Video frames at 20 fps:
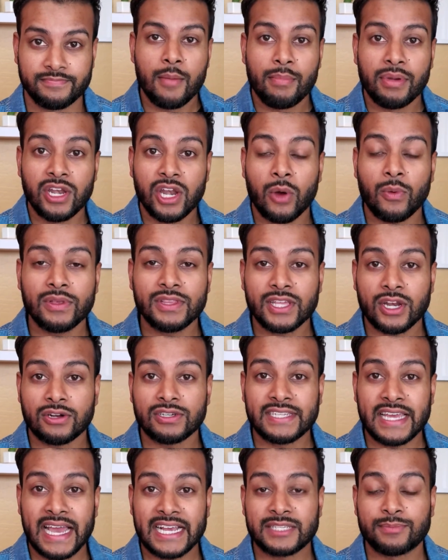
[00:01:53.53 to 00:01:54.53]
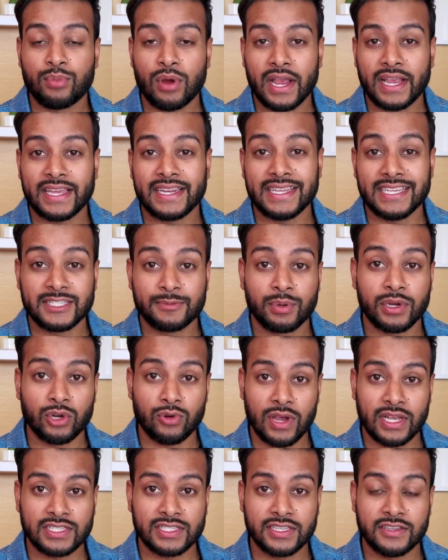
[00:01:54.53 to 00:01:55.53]
But knowing that our tax bracket is
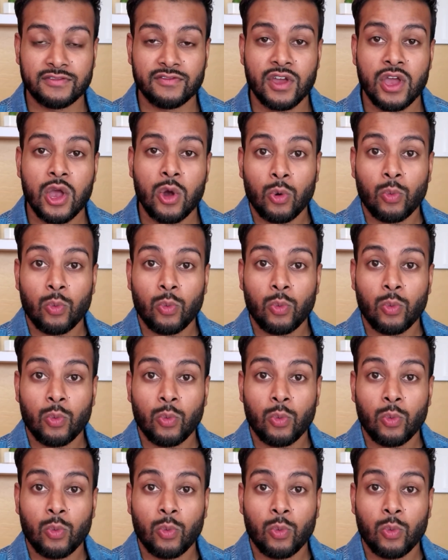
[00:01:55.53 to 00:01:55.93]
progressive,